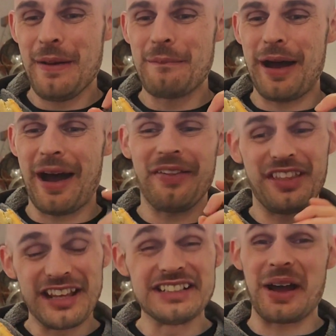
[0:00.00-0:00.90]
but
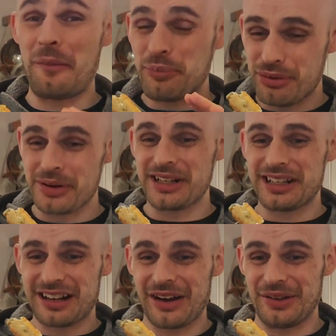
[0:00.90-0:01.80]
these are pretty
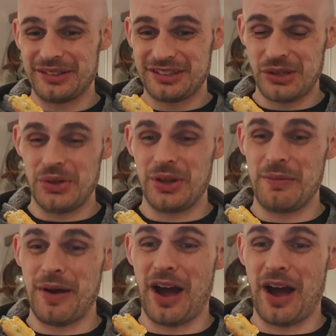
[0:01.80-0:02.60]
close to them.